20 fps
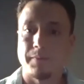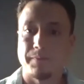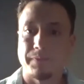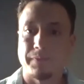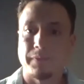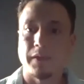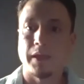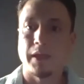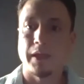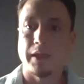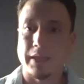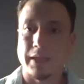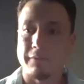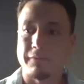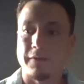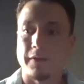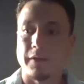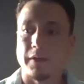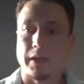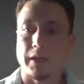Yeah,
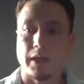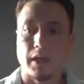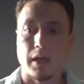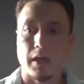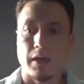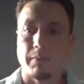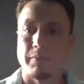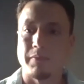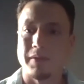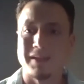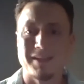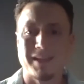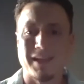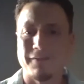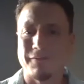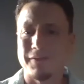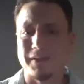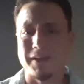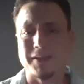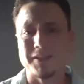definitely. It
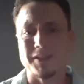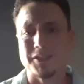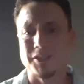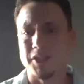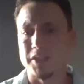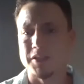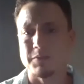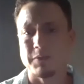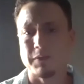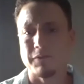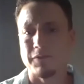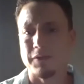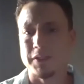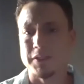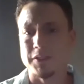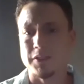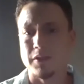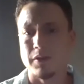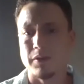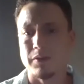definitely is a judgment-free
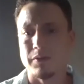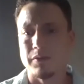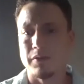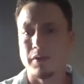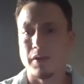zone.